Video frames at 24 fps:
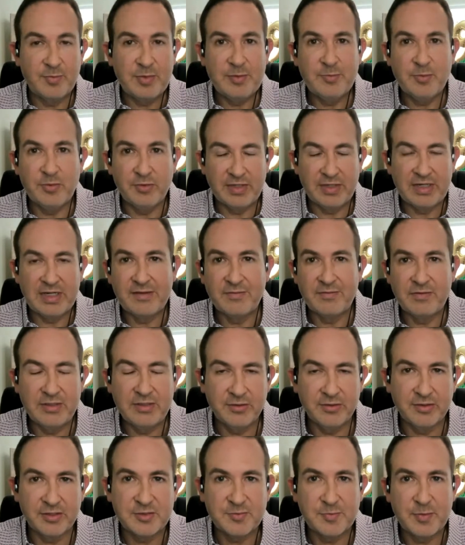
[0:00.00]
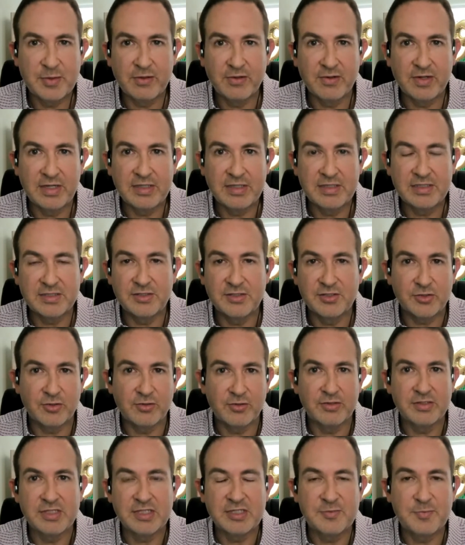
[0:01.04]
of people that have deal experience,
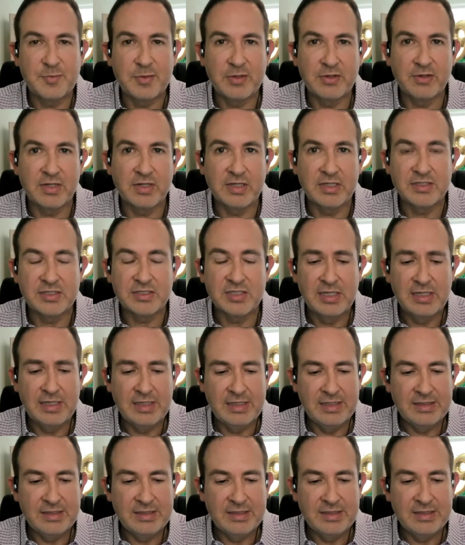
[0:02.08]
insurance experience.